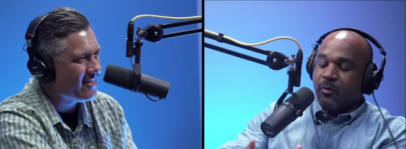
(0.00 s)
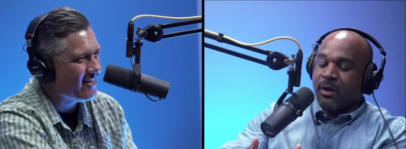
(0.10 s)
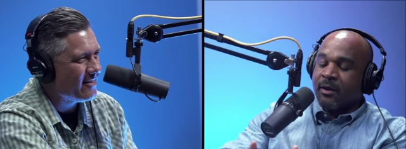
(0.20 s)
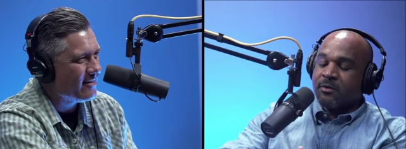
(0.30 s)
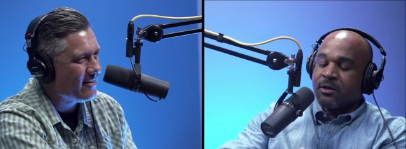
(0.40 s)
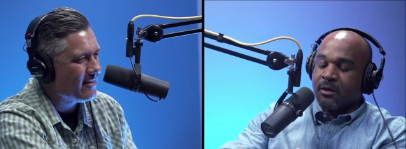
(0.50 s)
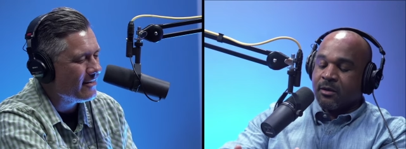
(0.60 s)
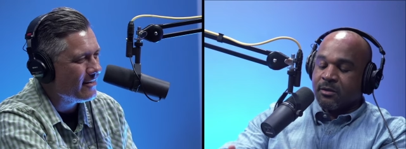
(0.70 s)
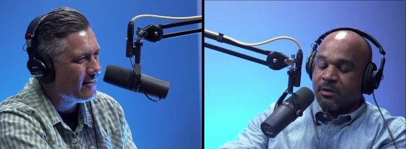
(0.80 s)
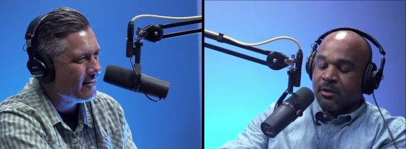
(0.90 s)
Speaker 1: when I am
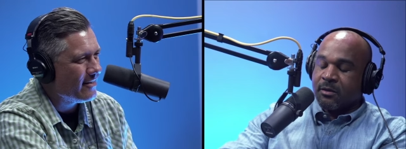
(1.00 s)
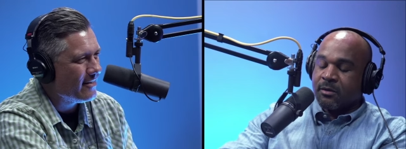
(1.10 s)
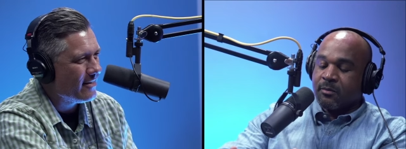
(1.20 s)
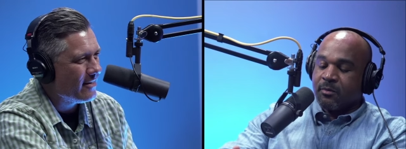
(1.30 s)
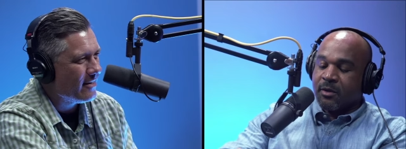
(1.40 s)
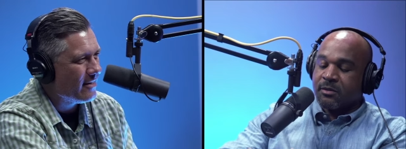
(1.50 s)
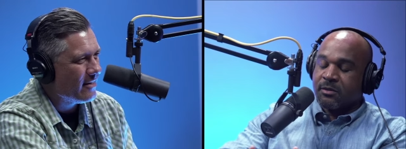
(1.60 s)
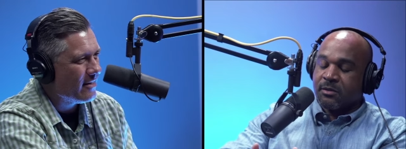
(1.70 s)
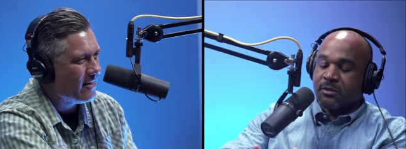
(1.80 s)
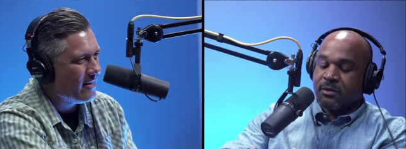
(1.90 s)
talking to other
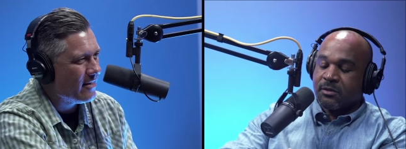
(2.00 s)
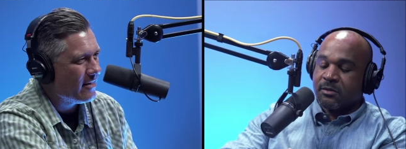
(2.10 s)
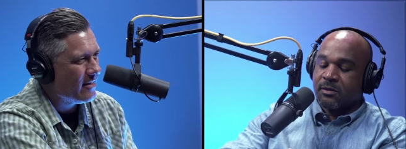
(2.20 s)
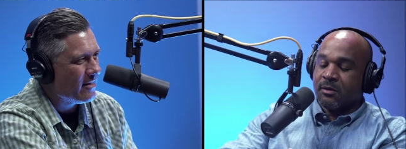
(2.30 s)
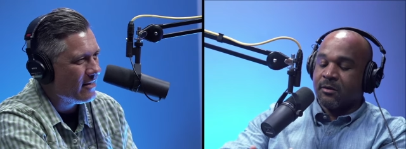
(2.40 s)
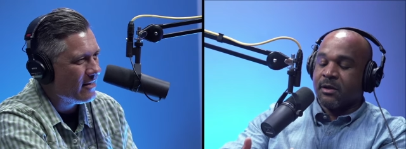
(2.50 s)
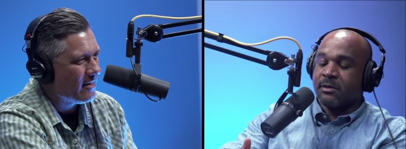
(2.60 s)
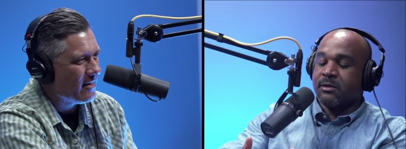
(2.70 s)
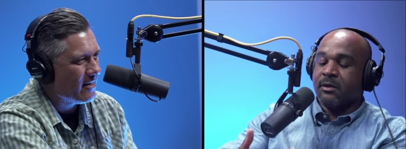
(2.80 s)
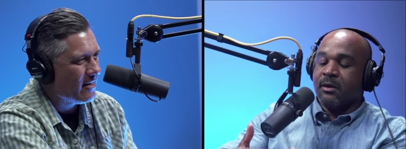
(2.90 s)
brothers and sisters in
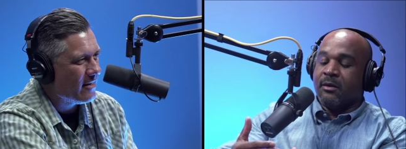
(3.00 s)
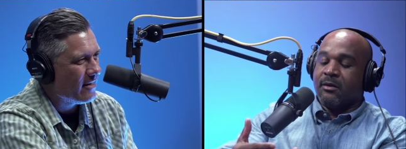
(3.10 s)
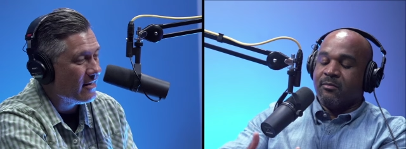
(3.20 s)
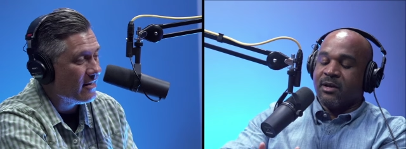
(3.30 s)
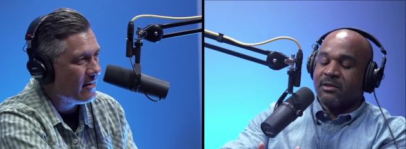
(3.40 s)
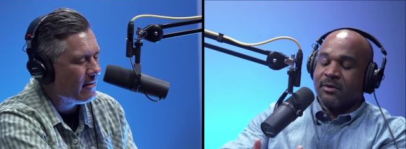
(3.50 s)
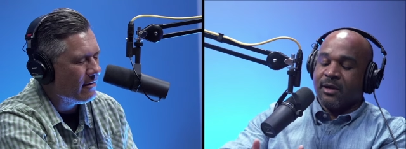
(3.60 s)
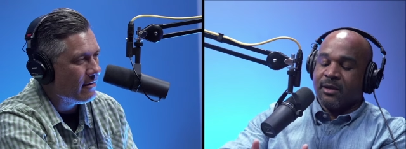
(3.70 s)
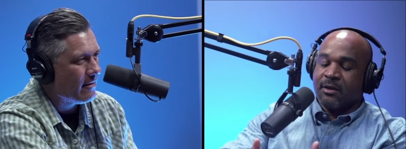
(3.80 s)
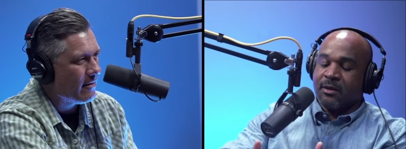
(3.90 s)
Christ, the best way
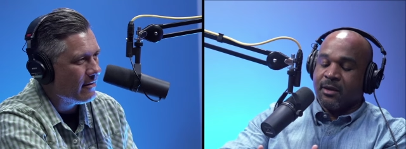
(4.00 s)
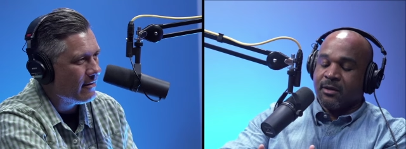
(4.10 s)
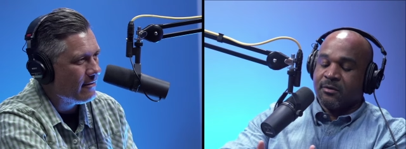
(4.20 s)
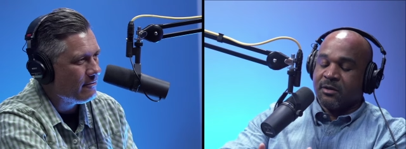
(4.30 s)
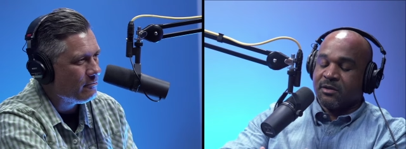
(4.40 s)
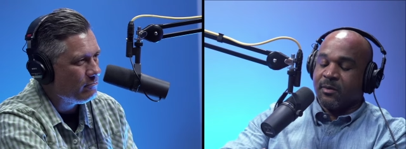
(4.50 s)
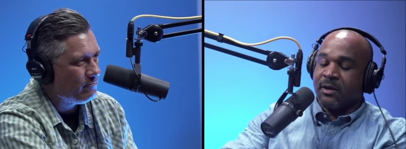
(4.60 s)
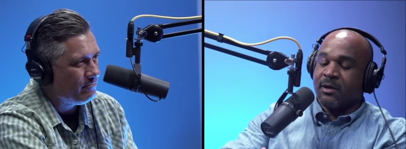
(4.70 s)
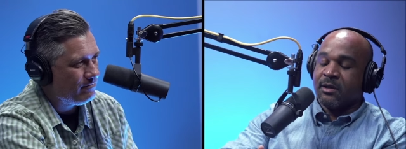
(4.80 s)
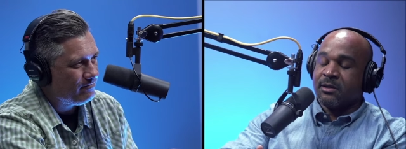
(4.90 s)
I can think to
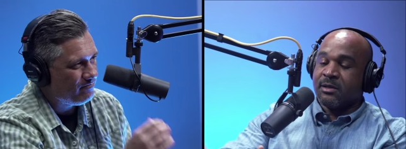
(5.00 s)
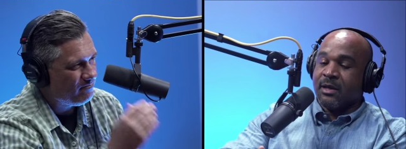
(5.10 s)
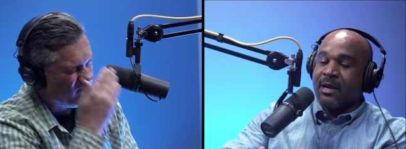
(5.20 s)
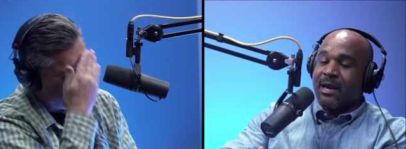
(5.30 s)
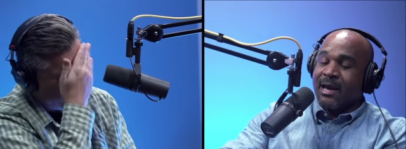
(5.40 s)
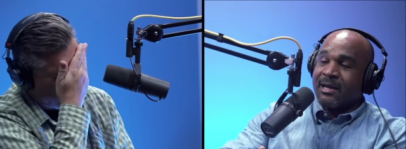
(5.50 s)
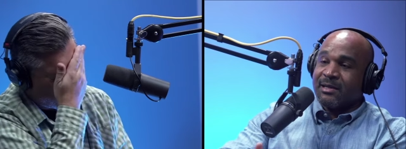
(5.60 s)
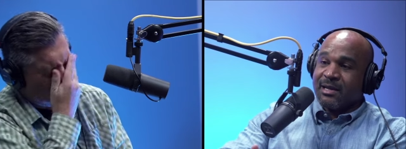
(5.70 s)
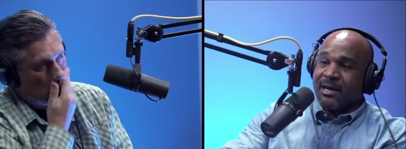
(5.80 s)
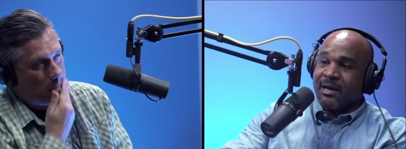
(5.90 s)
explain it is
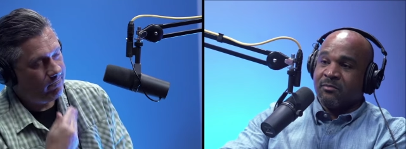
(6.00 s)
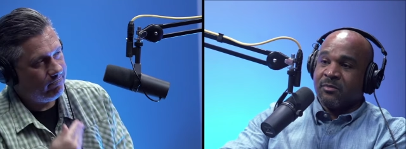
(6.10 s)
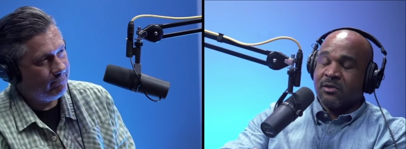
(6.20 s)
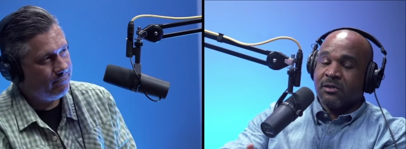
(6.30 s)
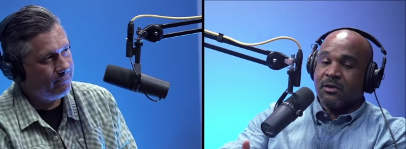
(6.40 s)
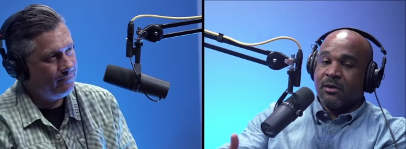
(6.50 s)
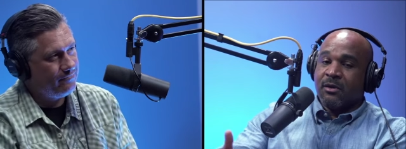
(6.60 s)
at times